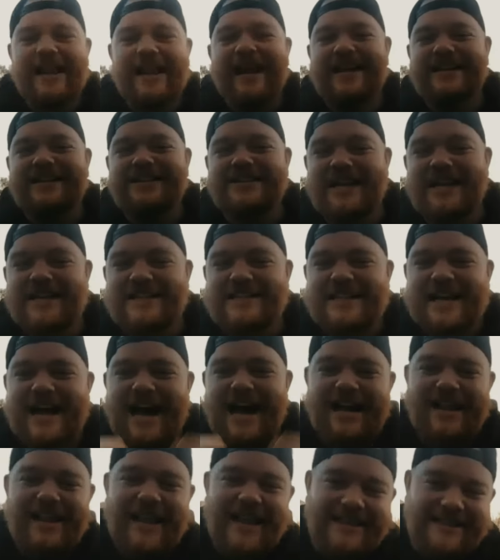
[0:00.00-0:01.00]
Like it's it's
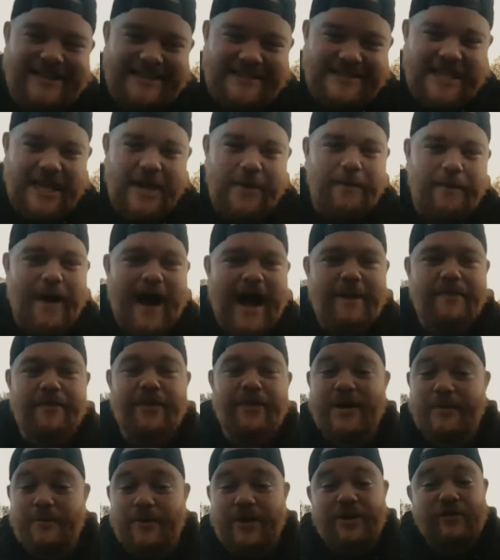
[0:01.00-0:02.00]
kind of like this hip hop
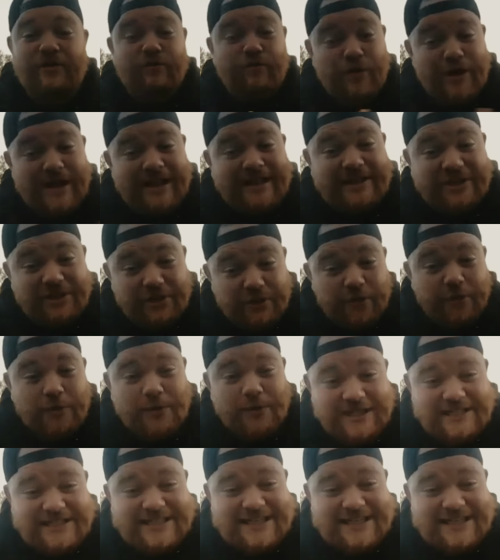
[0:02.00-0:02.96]
thing, but it really truly